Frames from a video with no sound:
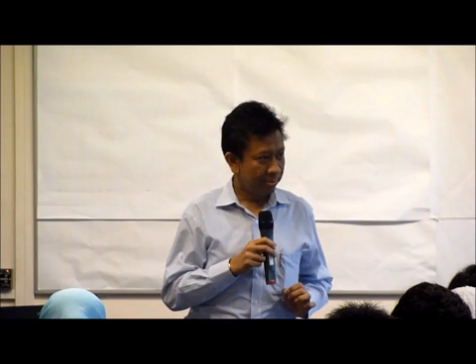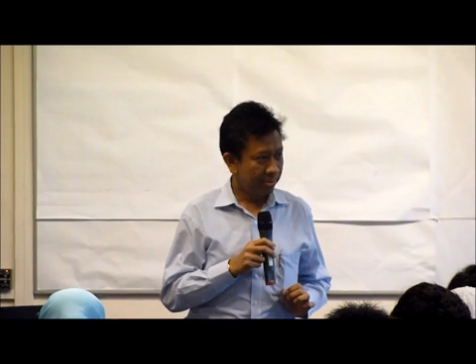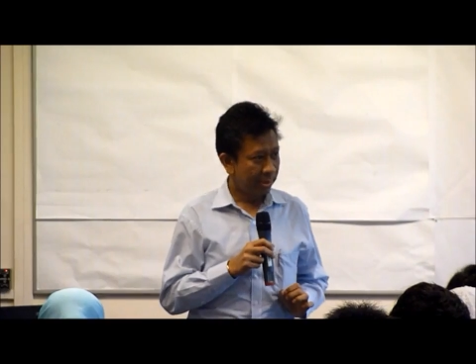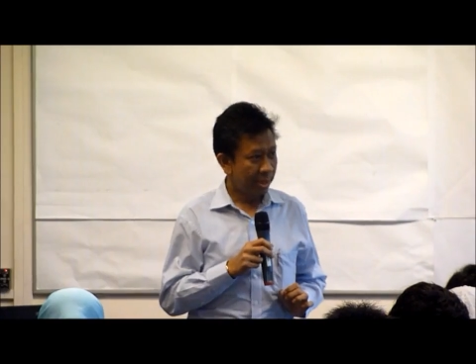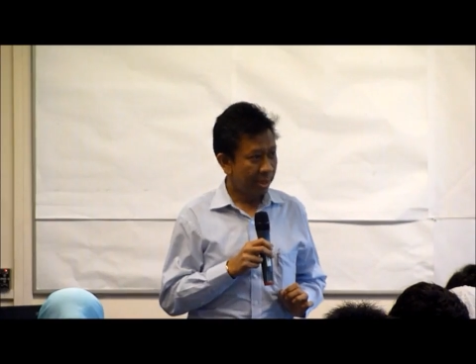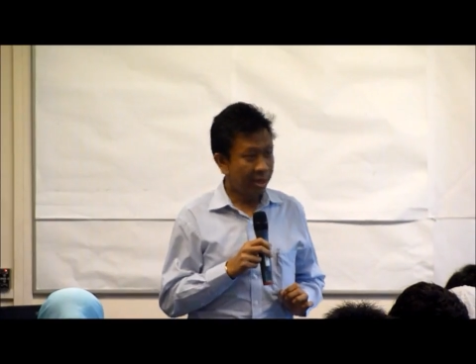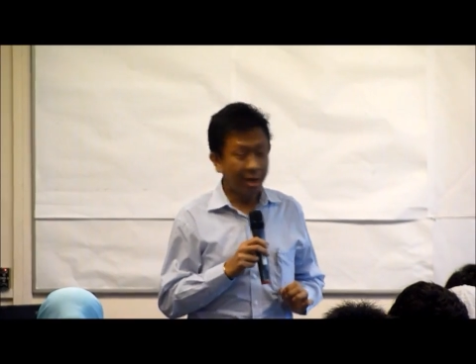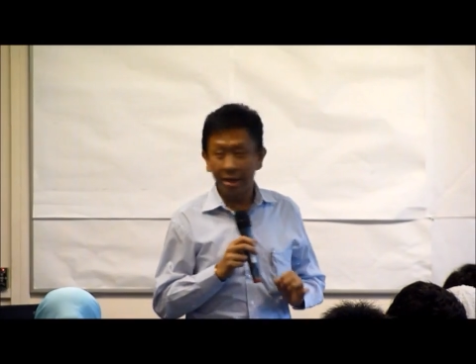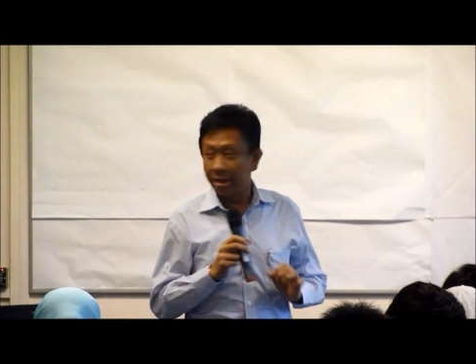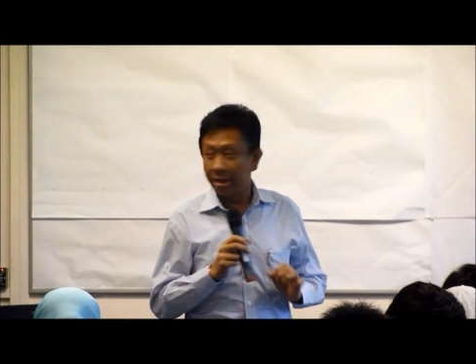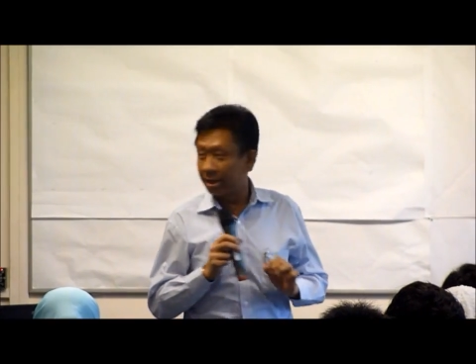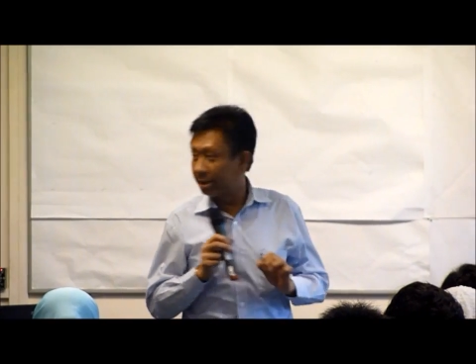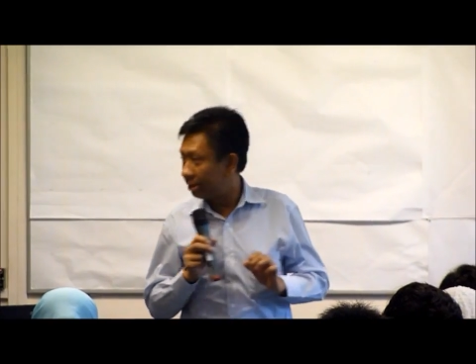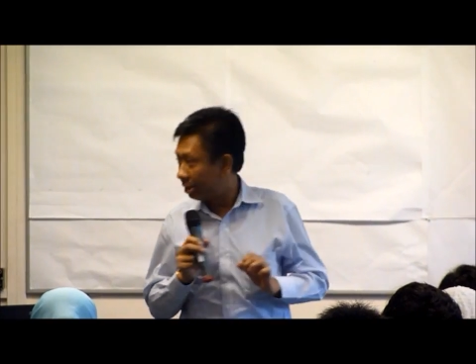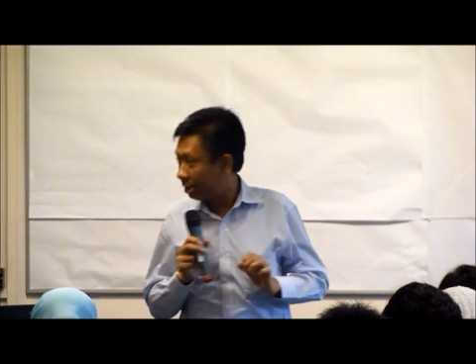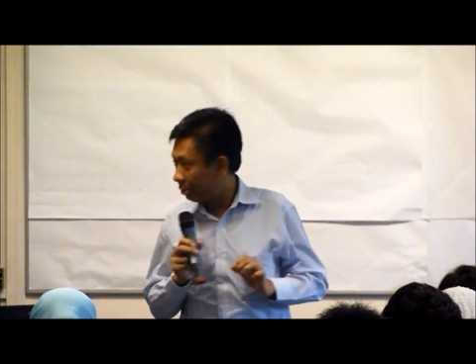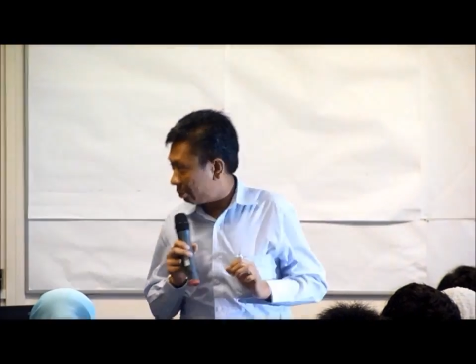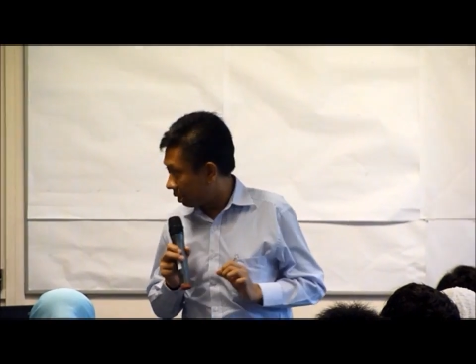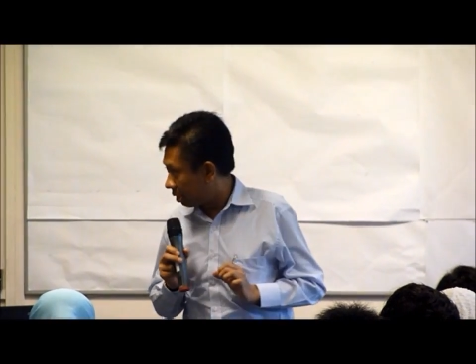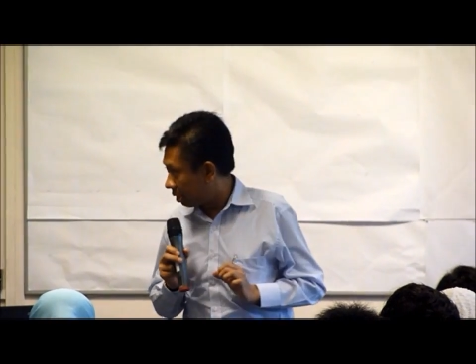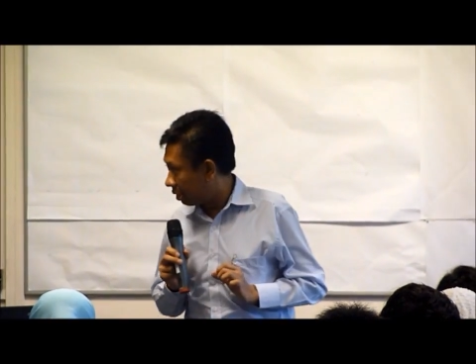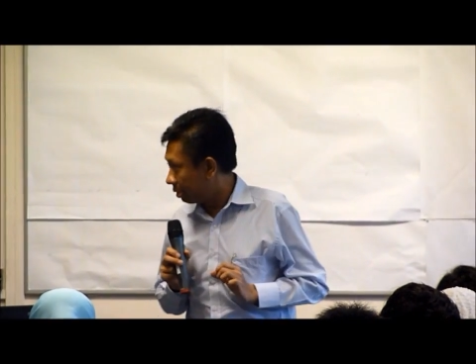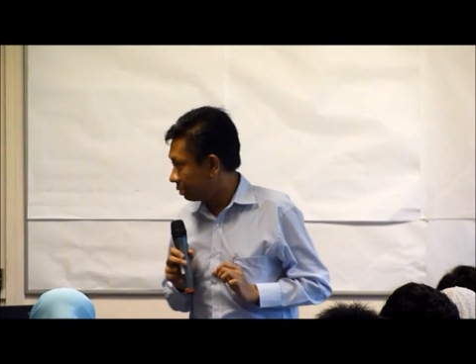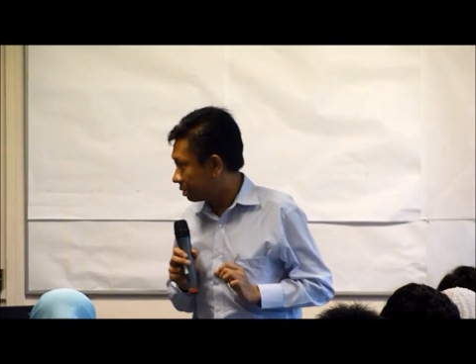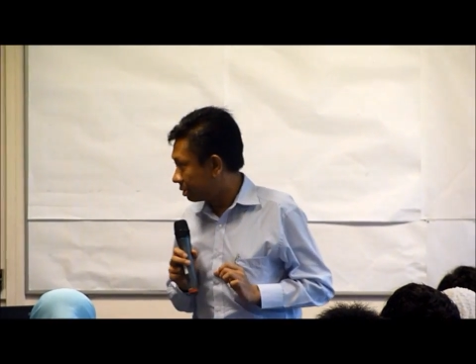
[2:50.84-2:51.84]
And I agree
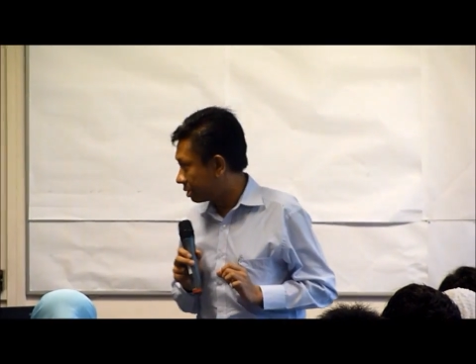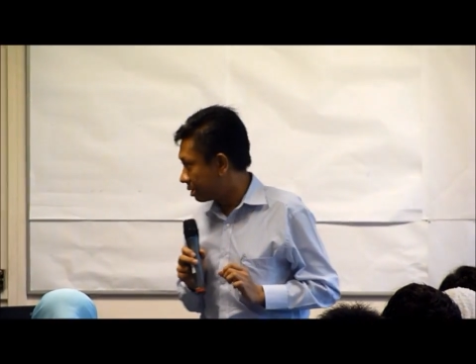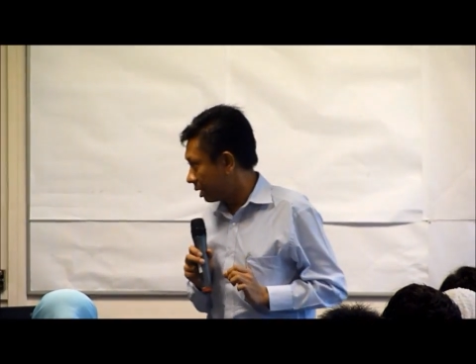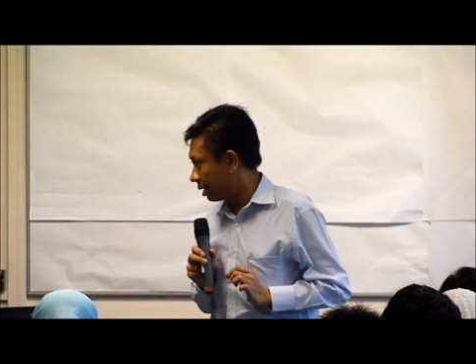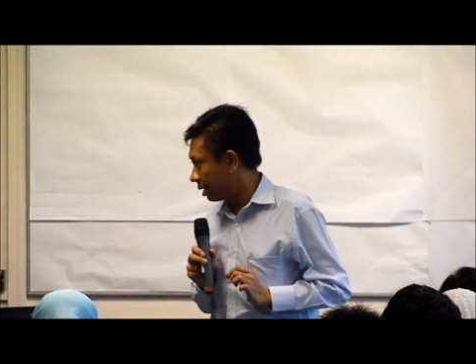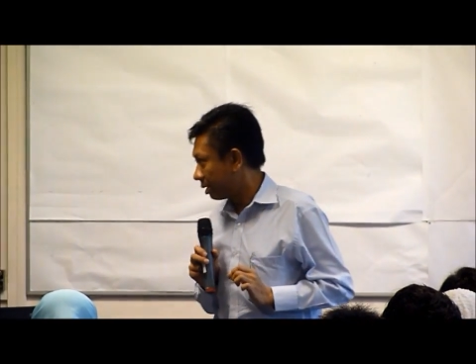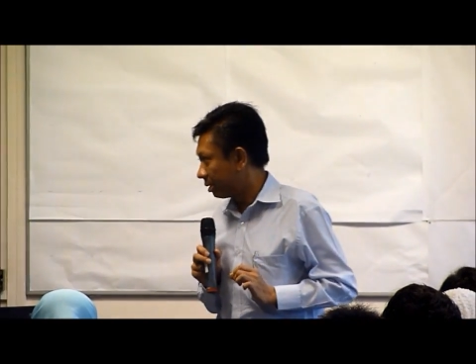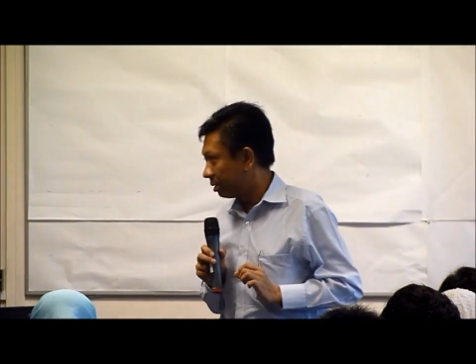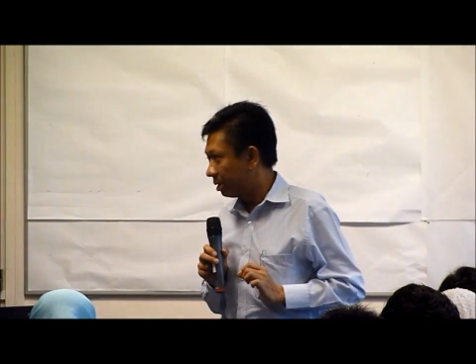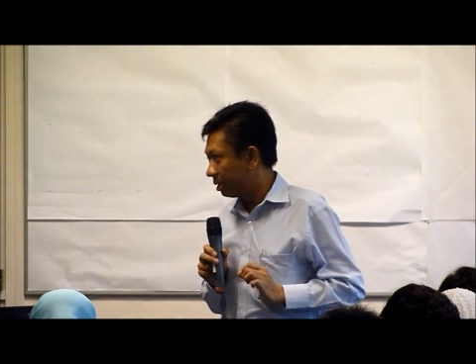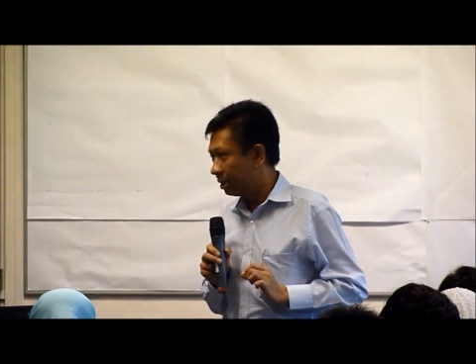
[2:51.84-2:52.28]
with you, sir.